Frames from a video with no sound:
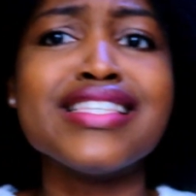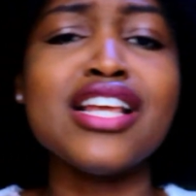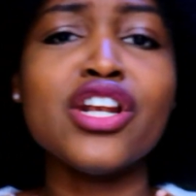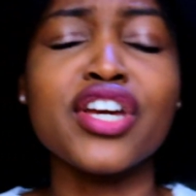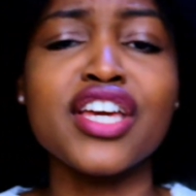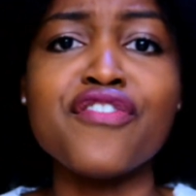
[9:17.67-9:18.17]
he
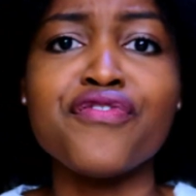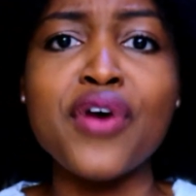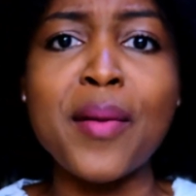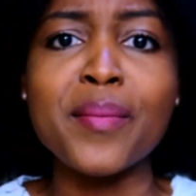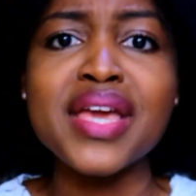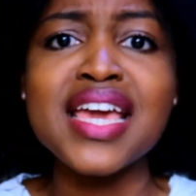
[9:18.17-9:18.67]
looking
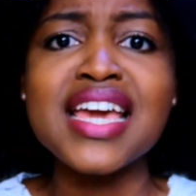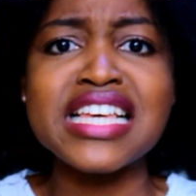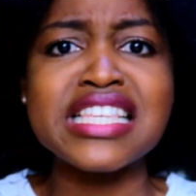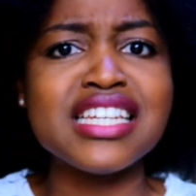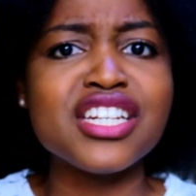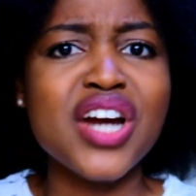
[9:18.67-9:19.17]
for me?
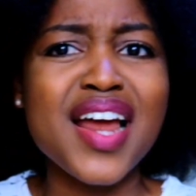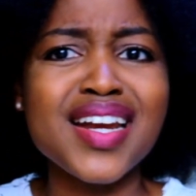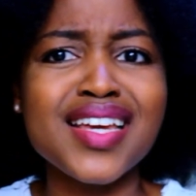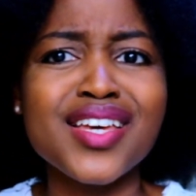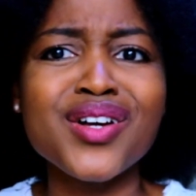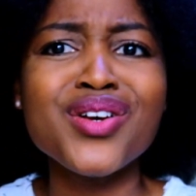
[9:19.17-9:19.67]
Is he trying
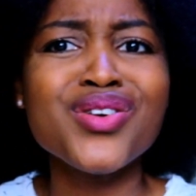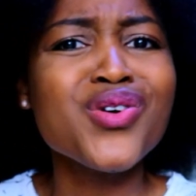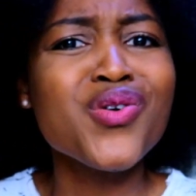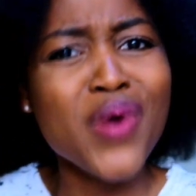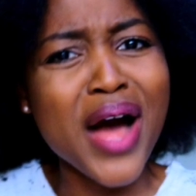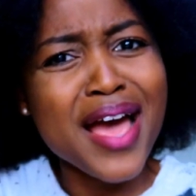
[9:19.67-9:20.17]
to kill you?
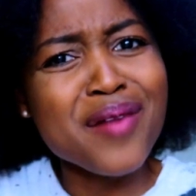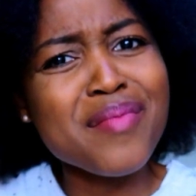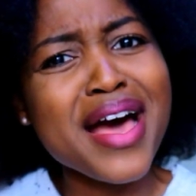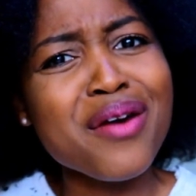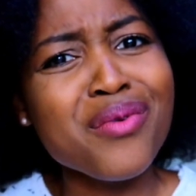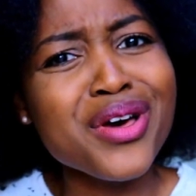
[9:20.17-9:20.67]
Why am
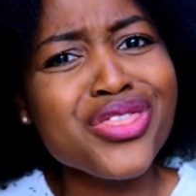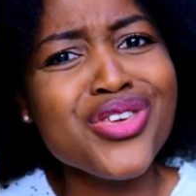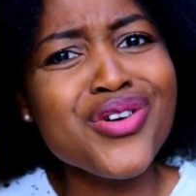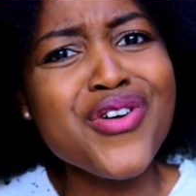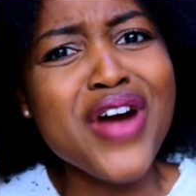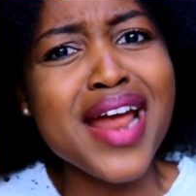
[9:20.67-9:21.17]
I with
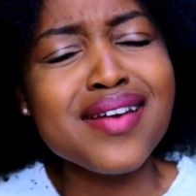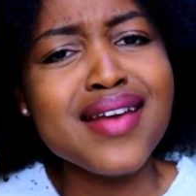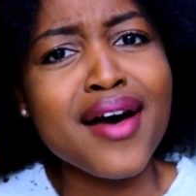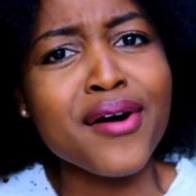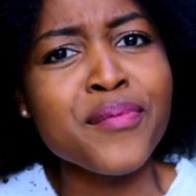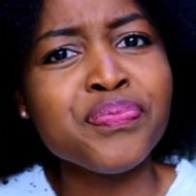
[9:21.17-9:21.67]
you right
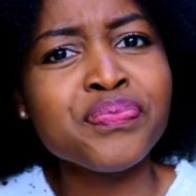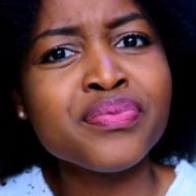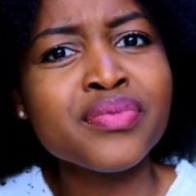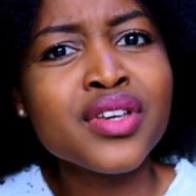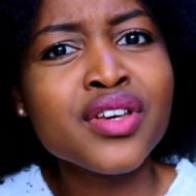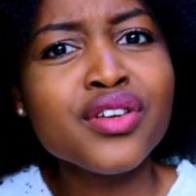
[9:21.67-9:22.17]
now?
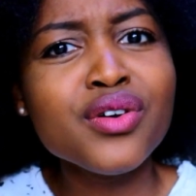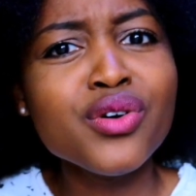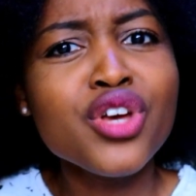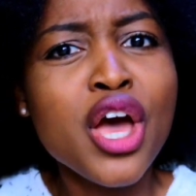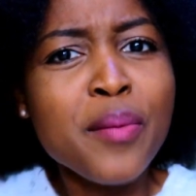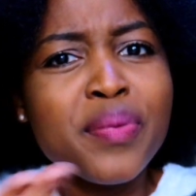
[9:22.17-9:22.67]
You know,
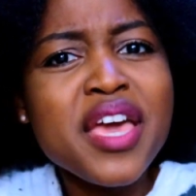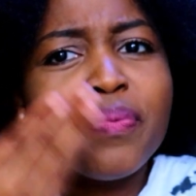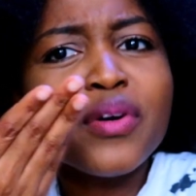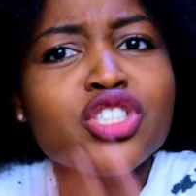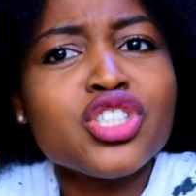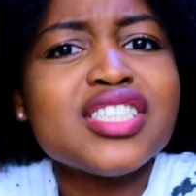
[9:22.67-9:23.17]

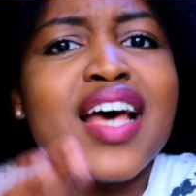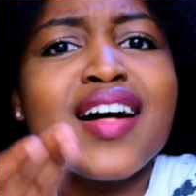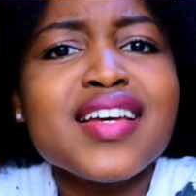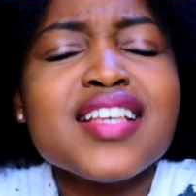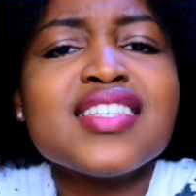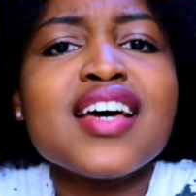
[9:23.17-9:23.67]
people should
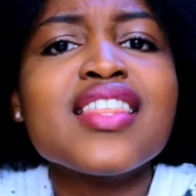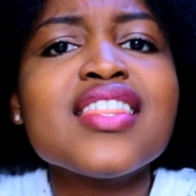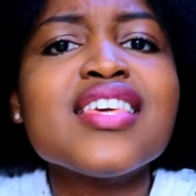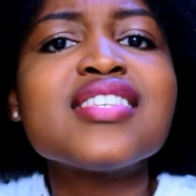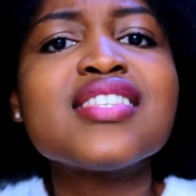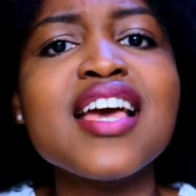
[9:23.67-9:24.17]
tell each other
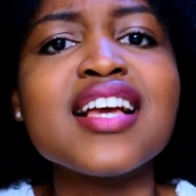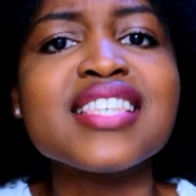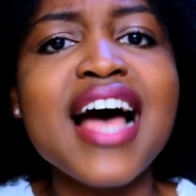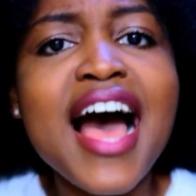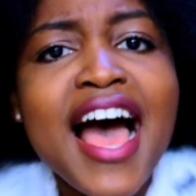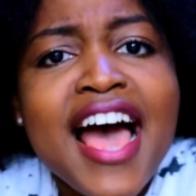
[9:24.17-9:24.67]
these
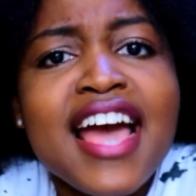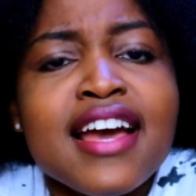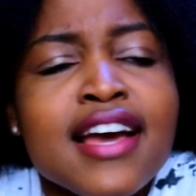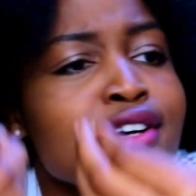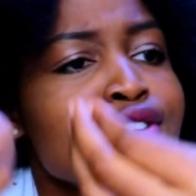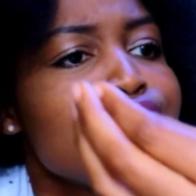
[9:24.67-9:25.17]
things.
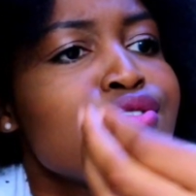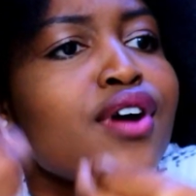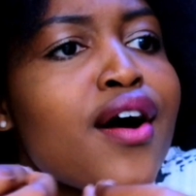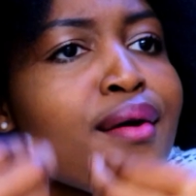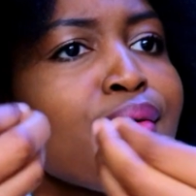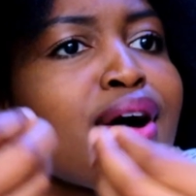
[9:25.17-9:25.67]
I do
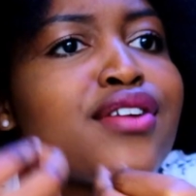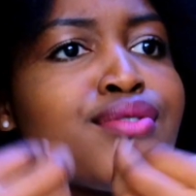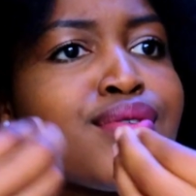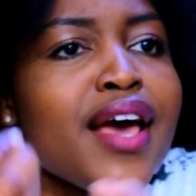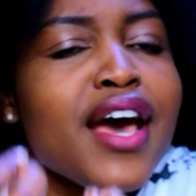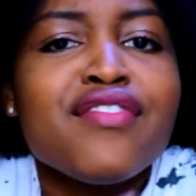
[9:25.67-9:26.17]
not want
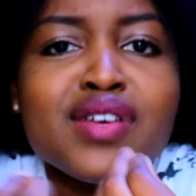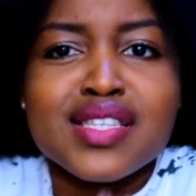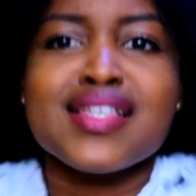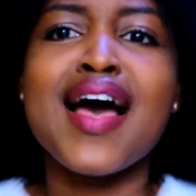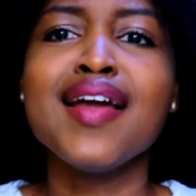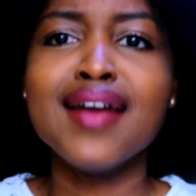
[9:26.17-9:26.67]
to ever
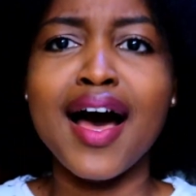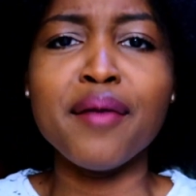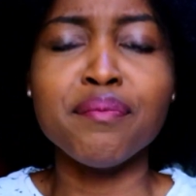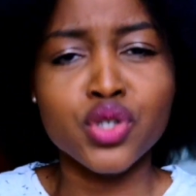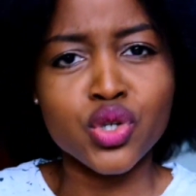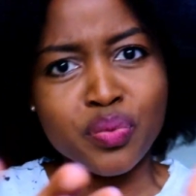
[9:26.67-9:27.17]
sign
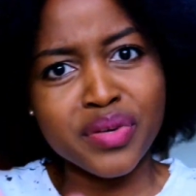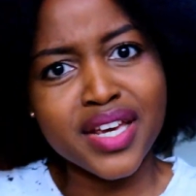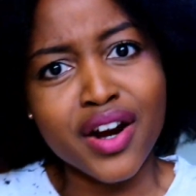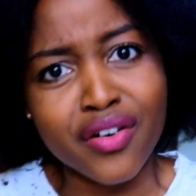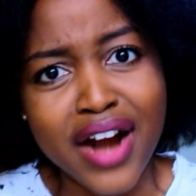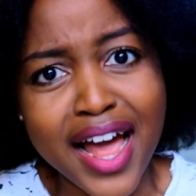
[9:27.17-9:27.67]
up to be
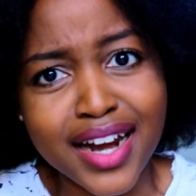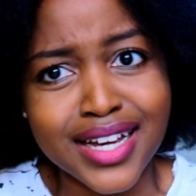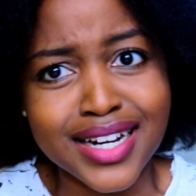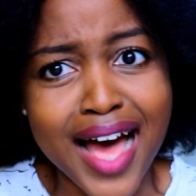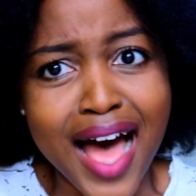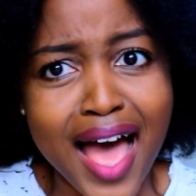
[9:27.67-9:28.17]
a ride
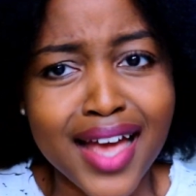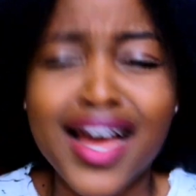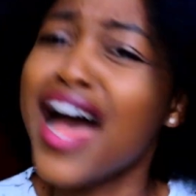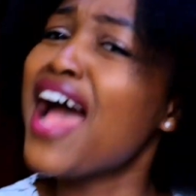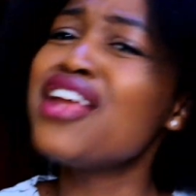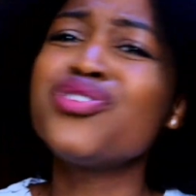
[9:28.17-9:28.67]
or die.
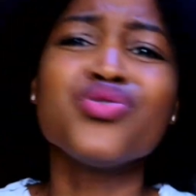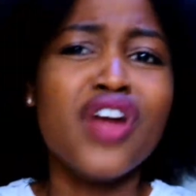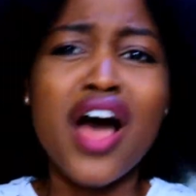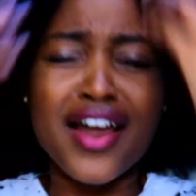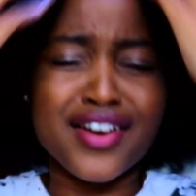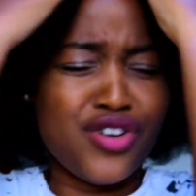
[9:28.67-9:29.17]
I do
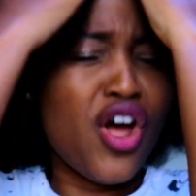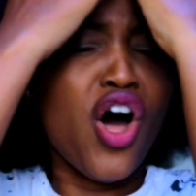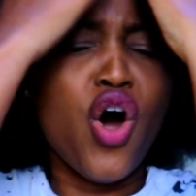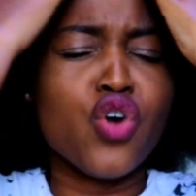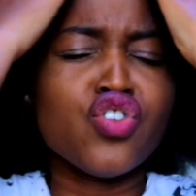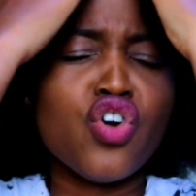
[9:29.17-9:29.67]
not.
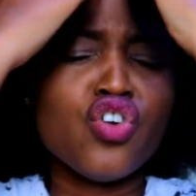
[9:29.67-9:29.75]
No.